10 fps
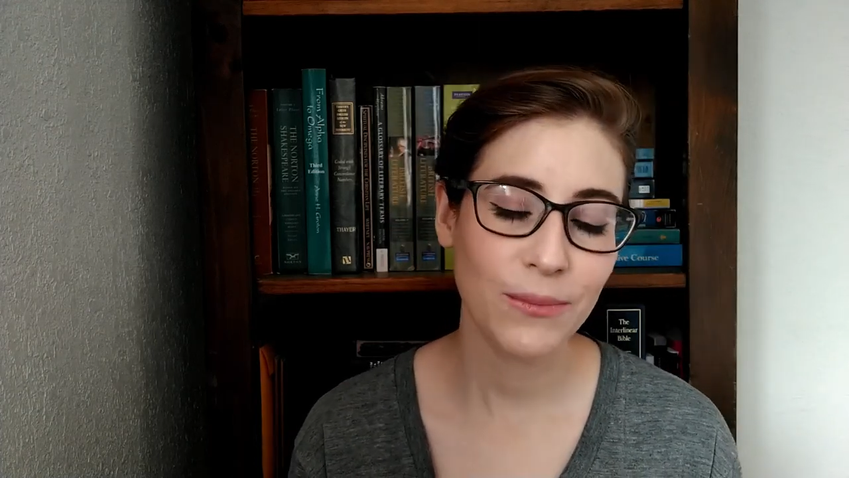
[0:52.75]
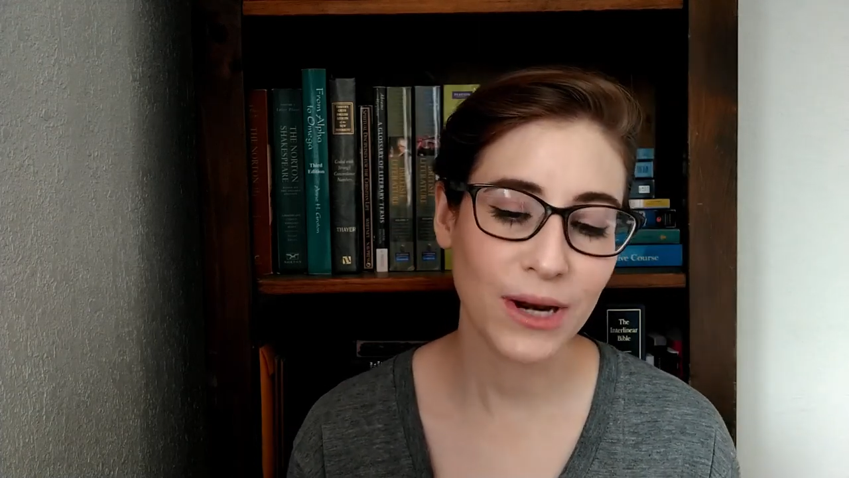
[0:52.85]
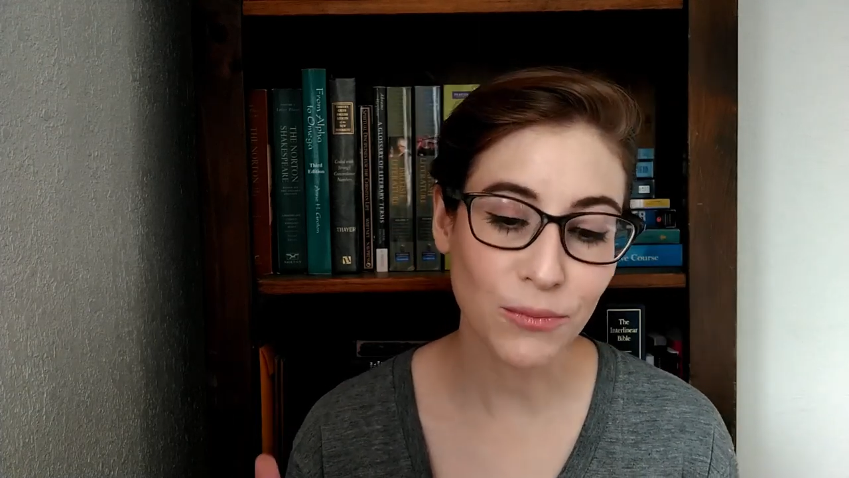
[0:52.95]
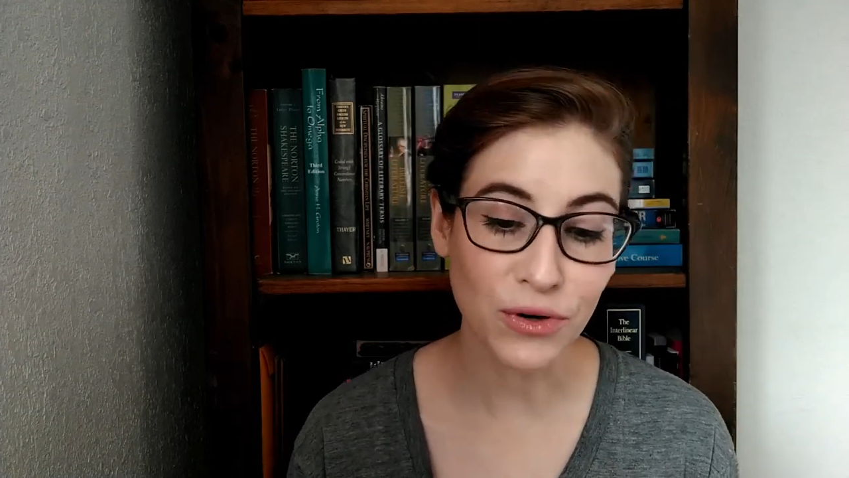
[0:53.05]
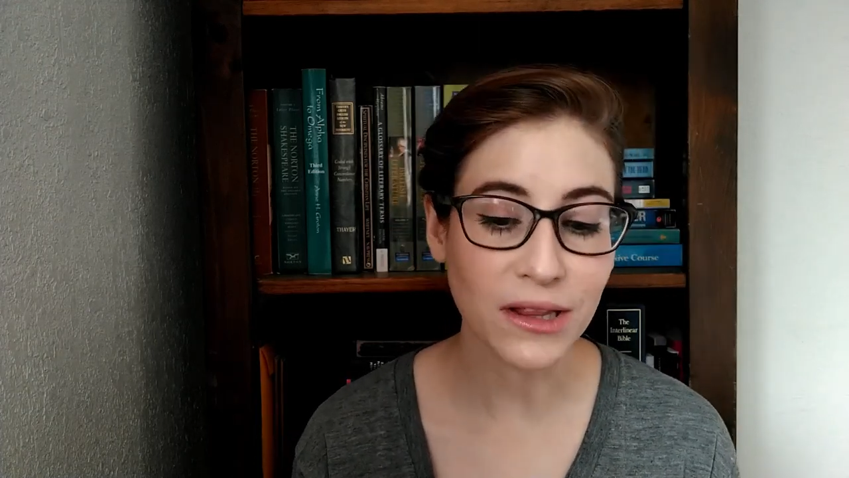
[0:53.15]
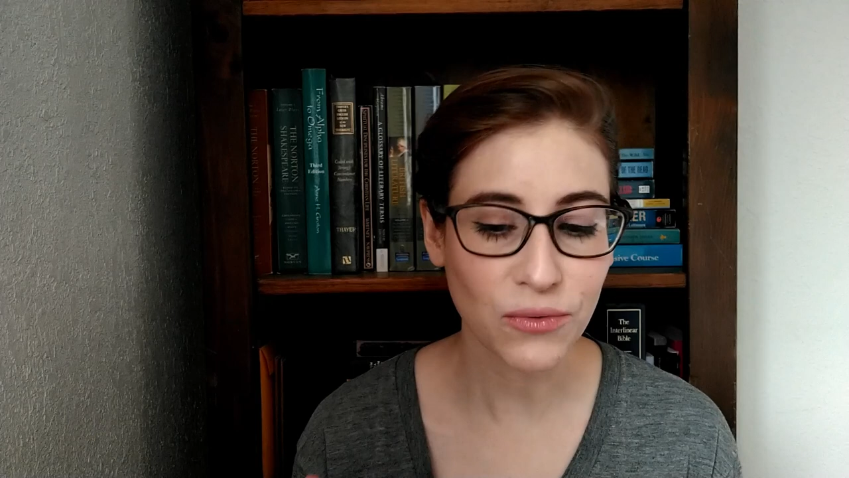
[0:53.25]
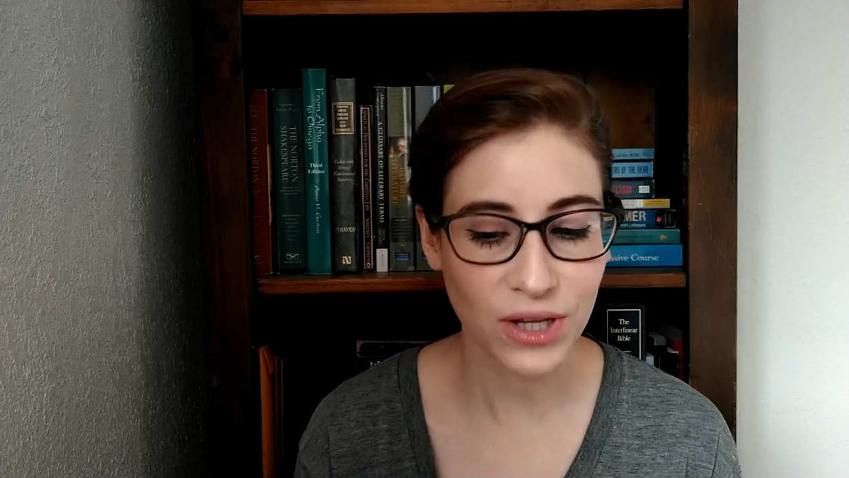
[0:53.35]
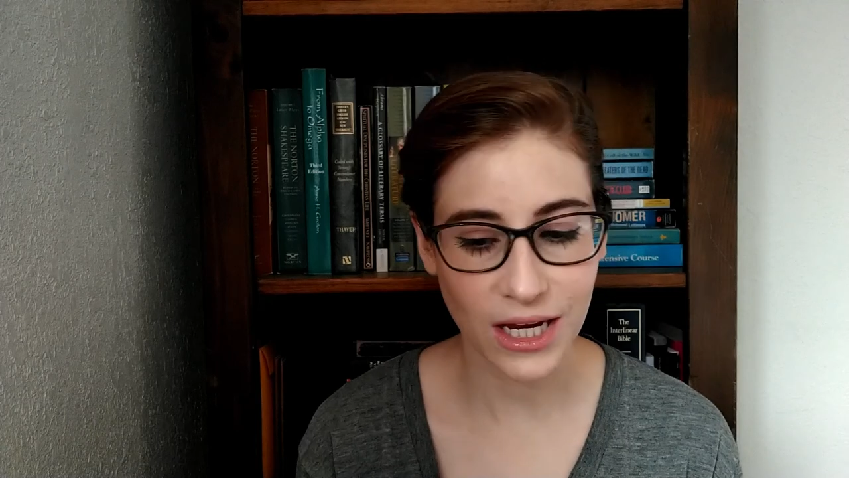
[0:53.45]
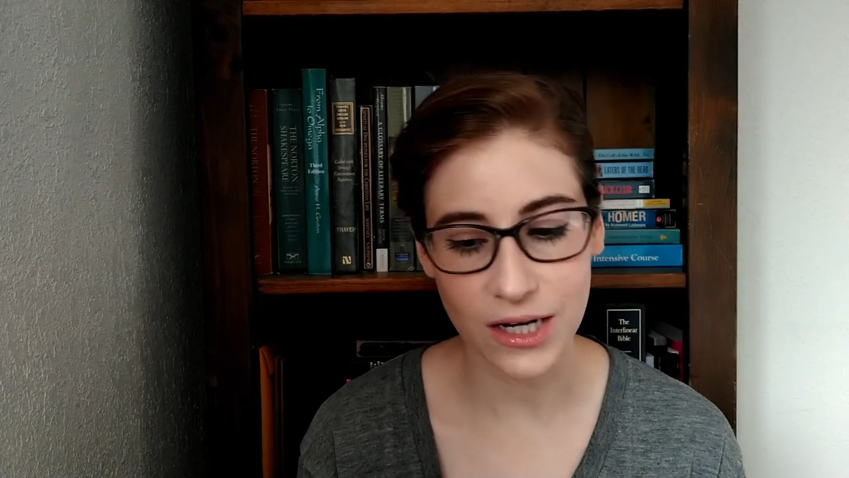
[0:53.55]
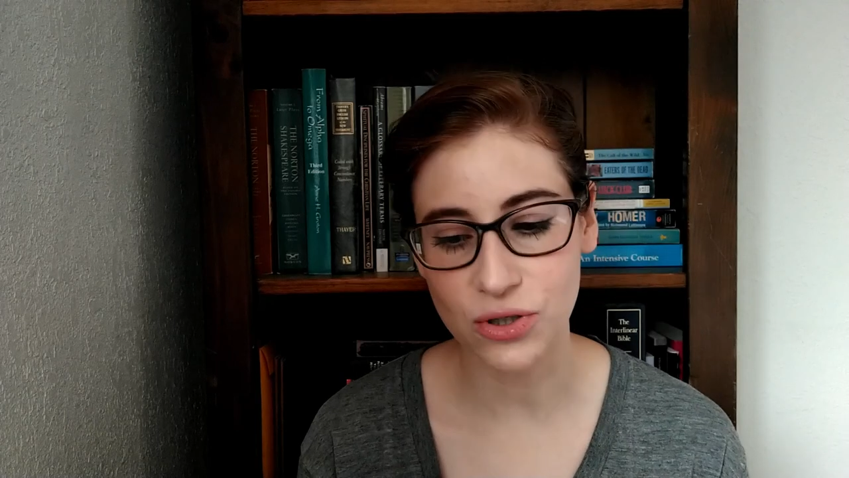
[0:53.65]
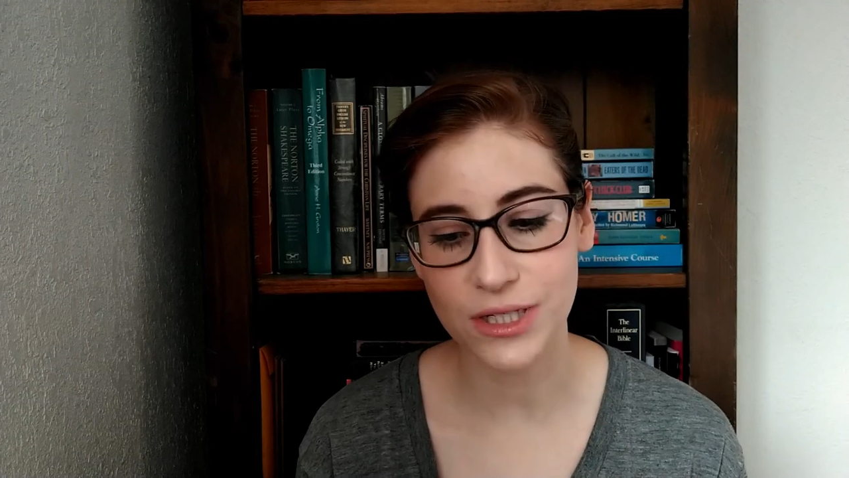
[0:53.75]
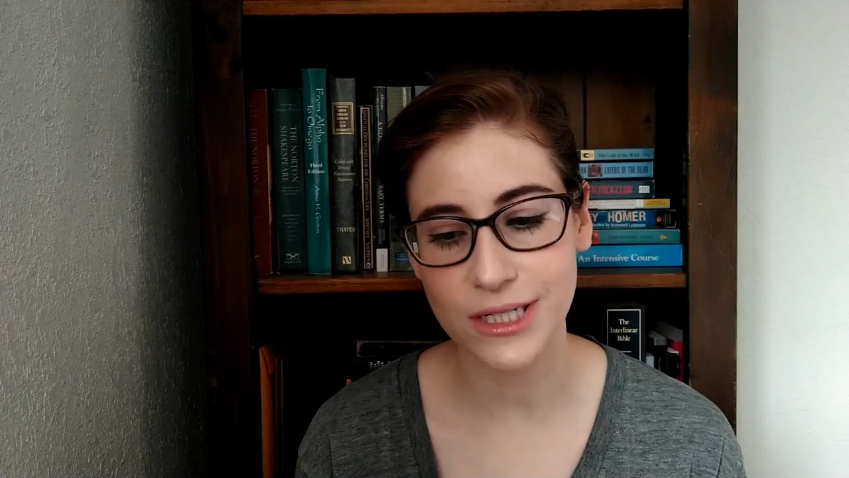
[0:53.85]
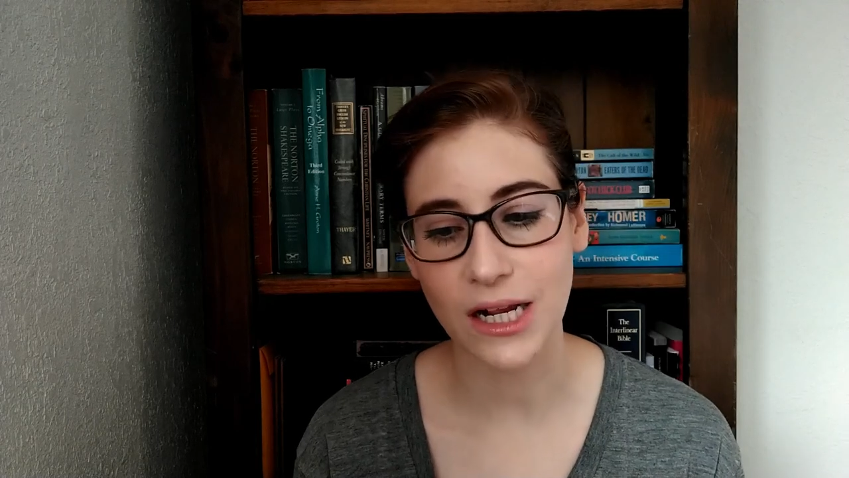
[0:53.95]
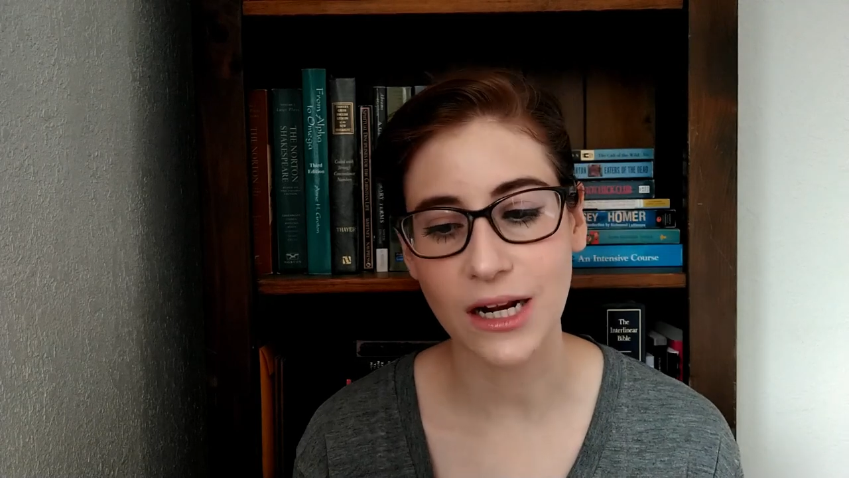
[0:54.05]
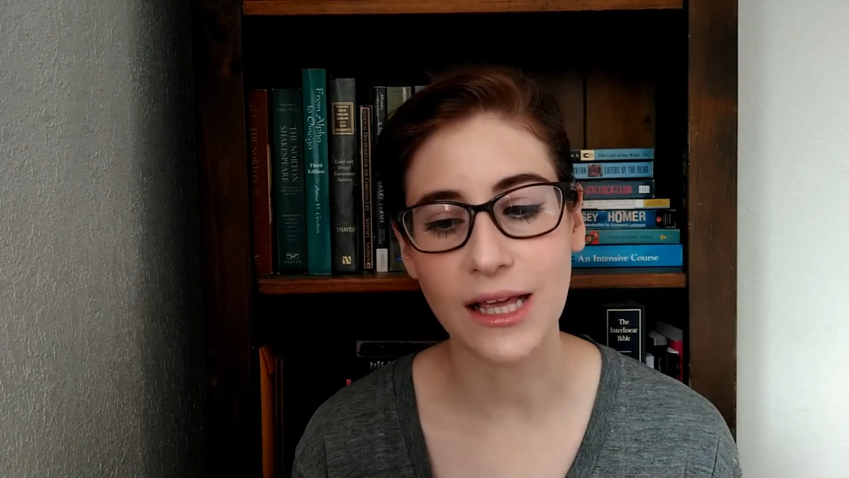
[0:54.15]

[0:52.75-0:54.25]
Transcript: But I'm really, really interested